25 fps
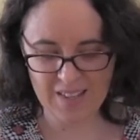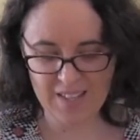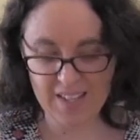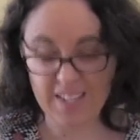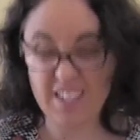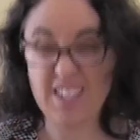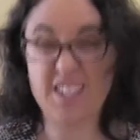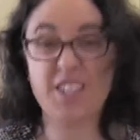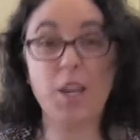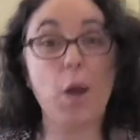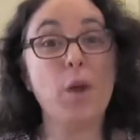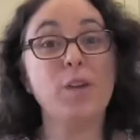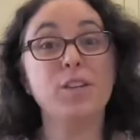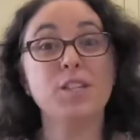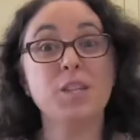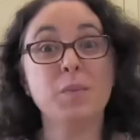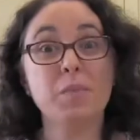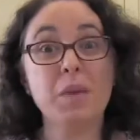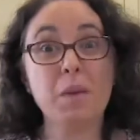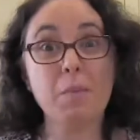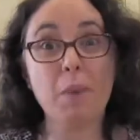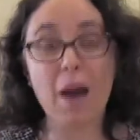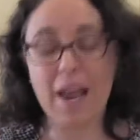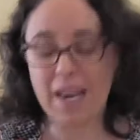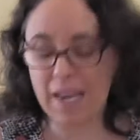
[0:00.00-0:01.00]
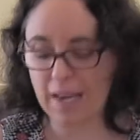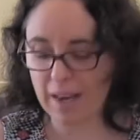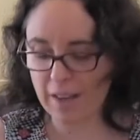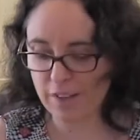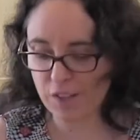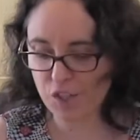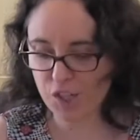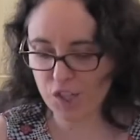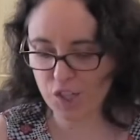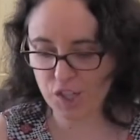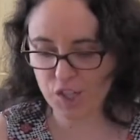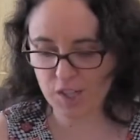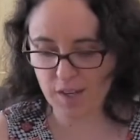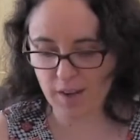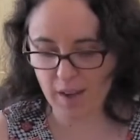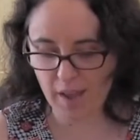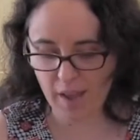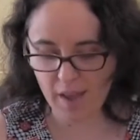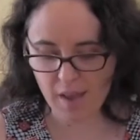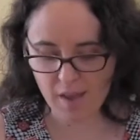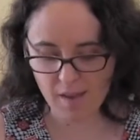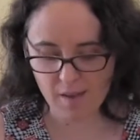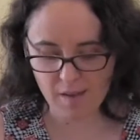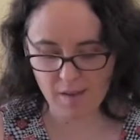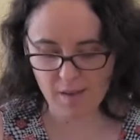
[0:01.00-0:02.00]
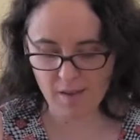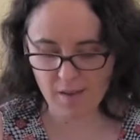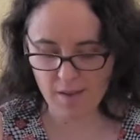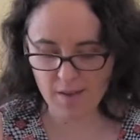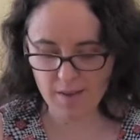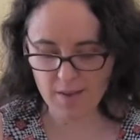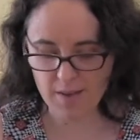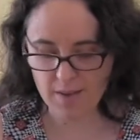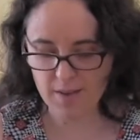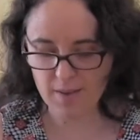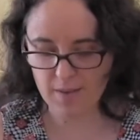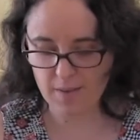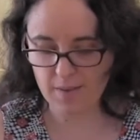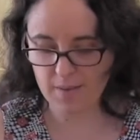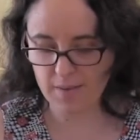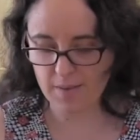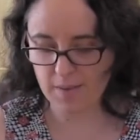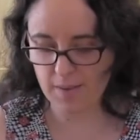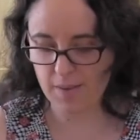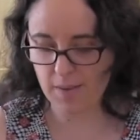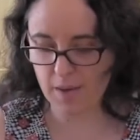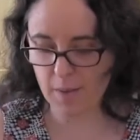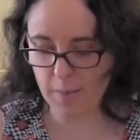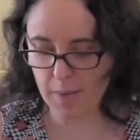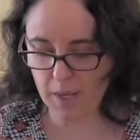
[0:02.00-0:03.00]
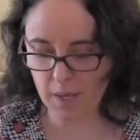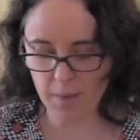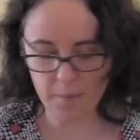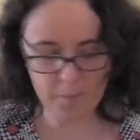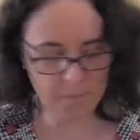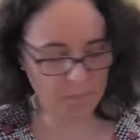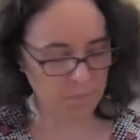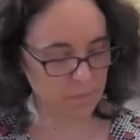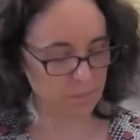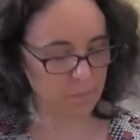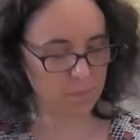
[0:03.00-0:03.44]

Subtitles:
This is going to be my lunch today. Yummy.